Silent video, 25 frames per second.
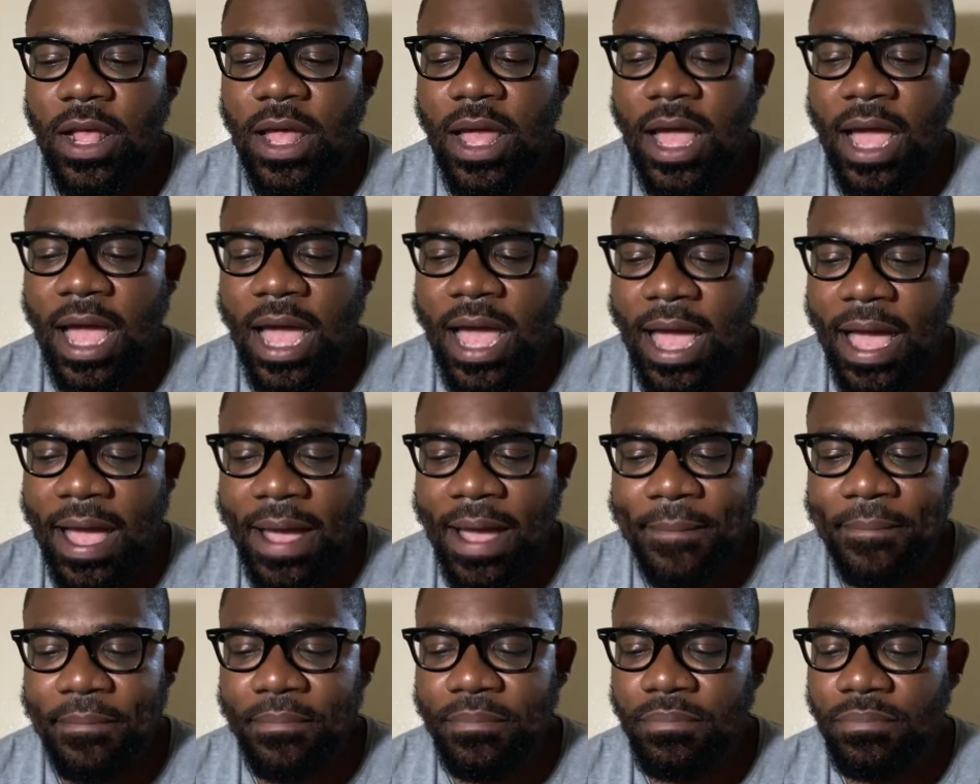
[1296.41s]

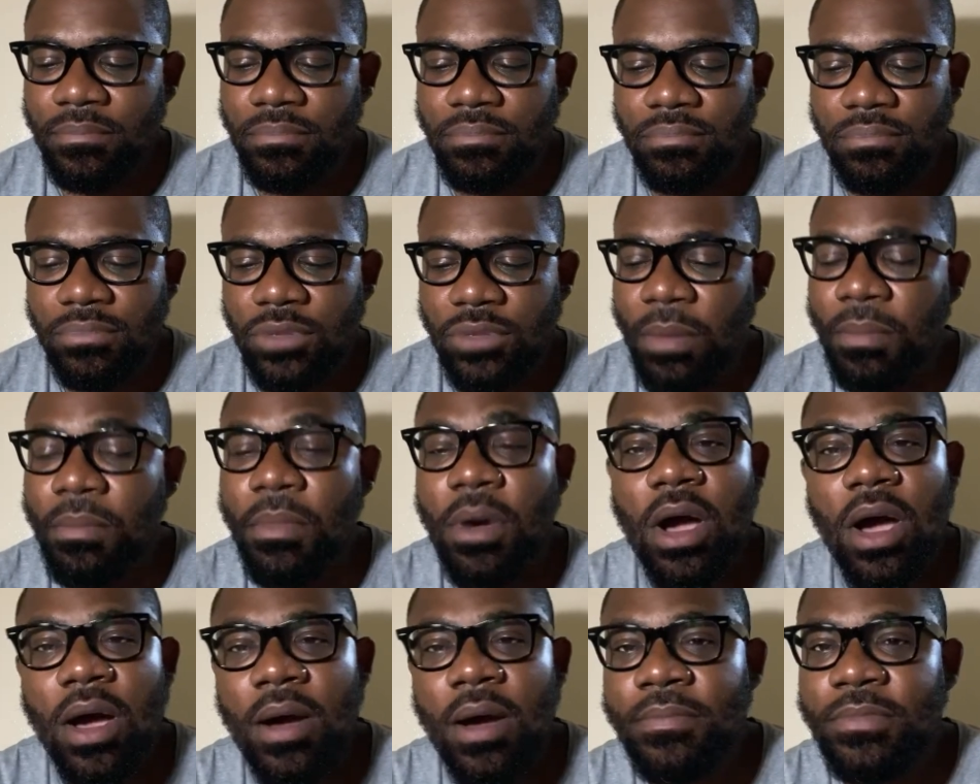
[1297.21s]
your
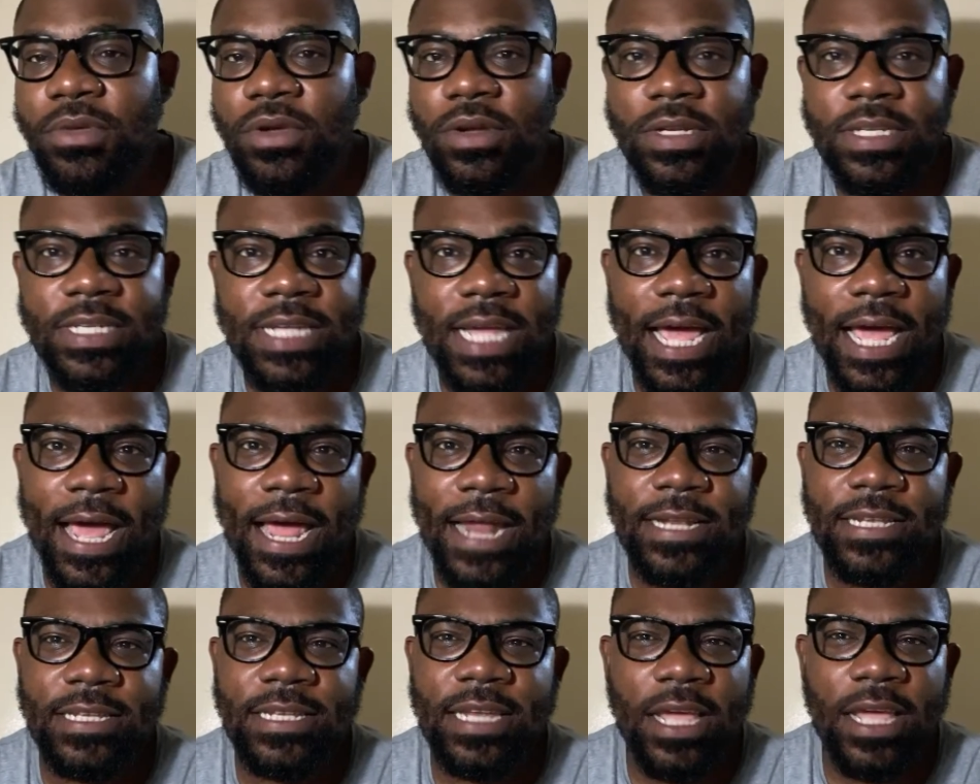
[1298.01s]
mom, your
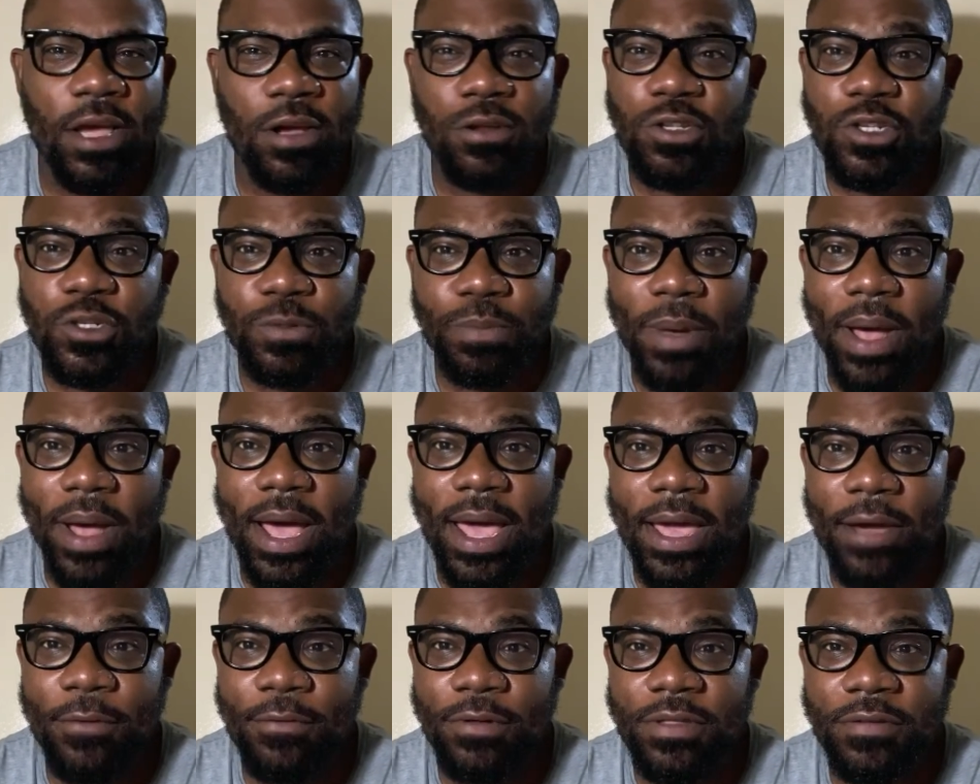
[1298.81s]
dad, they
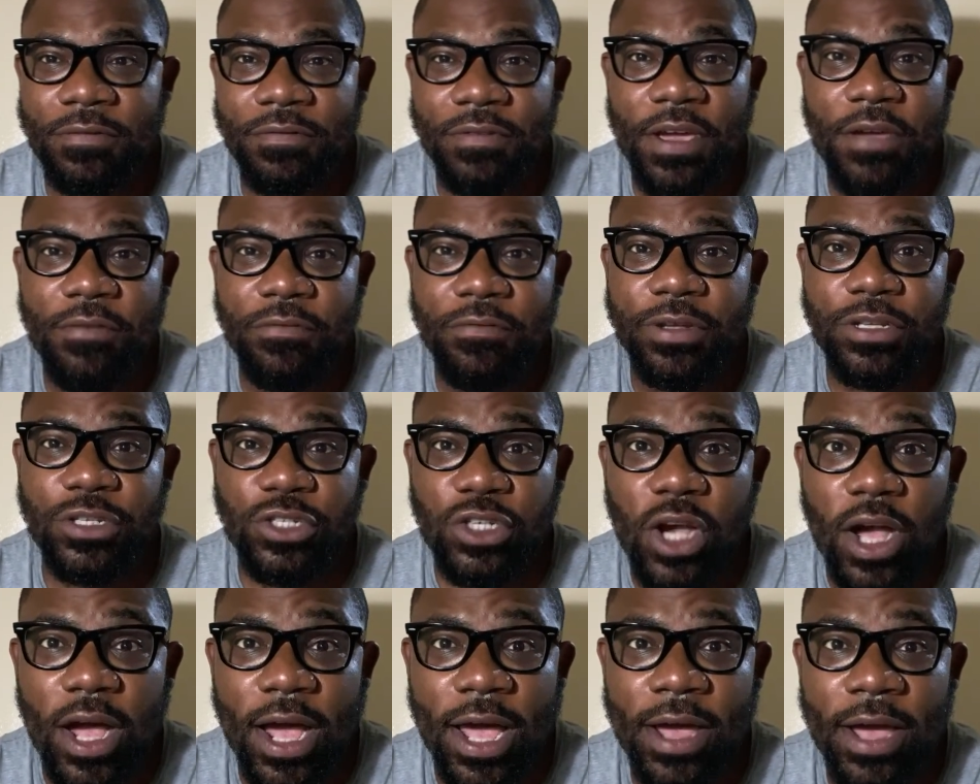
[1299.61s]
conspire with a favorite
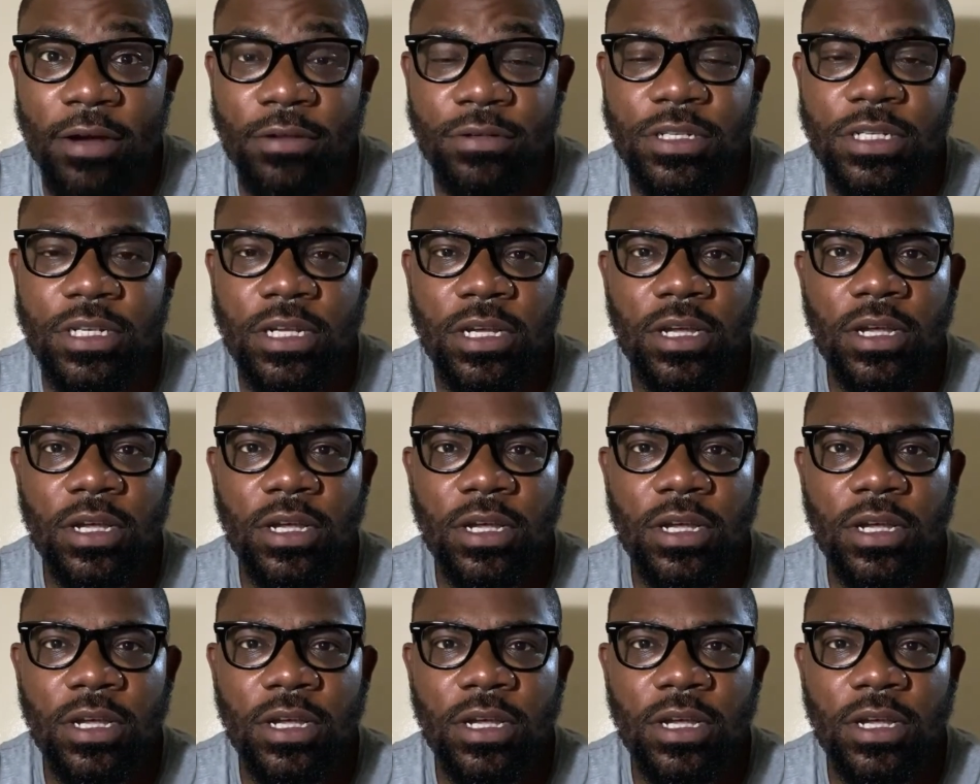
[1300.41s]
child.